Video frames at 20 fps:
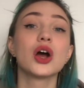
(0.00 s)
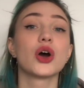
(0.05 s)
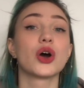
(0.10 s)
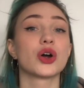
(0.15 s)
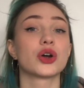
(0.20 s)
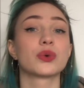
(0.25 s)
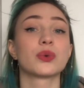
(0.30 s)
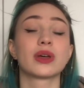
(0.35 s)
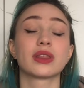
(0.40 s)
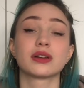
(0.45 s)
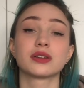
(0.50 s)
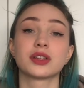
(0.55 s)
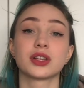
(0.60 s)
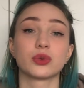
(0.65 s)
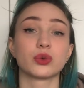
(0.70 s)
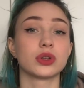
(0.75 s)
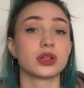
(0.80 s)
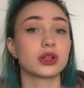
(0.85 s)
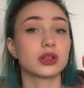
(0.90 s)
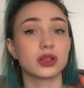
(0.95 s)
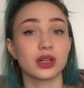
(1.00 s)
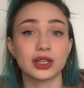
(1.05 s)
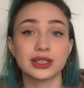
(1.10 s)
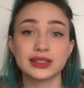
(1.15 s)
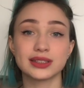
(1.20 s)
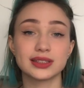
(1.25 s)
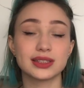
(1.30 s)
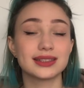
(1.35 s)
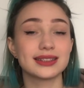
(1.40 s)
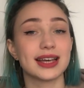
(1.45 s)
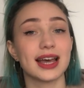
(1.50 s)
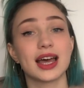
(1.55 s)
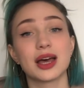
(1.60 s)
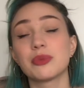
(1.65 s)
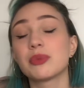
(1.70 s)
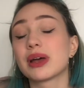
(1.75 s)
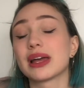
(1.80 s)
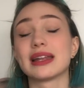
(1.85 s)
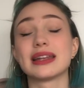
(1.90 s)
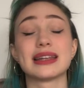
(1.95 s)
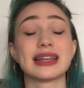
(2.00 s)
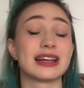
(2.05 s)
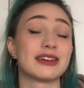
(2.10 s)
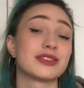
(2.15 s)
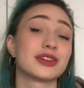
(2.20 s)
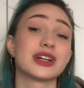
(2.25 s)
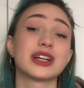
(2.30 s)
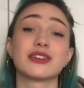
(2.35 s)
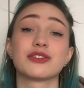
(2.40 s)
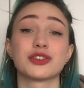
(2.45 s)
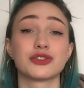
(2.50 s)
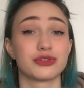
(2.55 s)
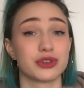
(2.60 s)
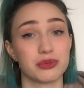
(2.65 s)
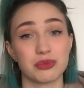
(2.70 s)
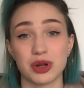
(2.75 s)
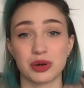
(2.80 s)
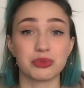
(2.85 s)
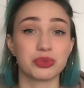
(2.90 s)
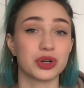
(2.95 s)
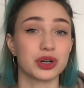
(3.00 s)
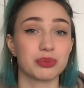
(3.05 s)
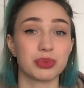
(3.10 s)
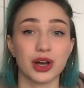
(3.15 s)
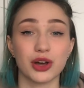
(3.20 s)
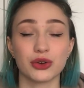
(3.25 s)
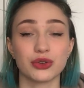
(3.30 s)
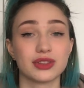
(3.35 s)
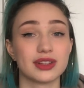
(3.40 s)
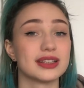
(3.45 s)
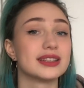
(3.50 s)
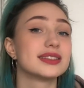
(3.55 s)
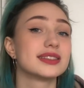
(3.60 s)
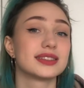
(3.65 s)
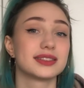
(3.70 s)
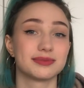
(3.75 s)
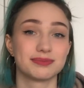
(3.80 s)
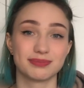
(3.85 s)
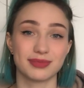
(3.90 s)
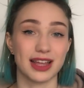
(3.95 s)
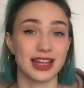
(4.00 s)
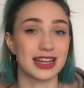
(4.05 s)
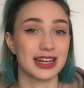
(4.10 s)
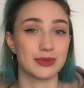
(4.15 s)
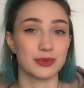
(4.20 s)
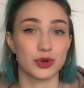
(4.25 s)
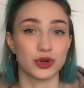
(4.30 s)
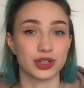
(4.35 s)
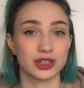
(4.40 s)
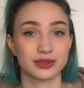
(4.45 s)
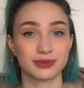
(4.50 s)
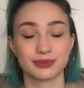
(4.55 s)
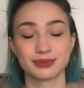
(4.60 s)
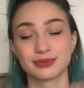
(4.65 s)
or whether they will close the tab and never even remember about this anymore.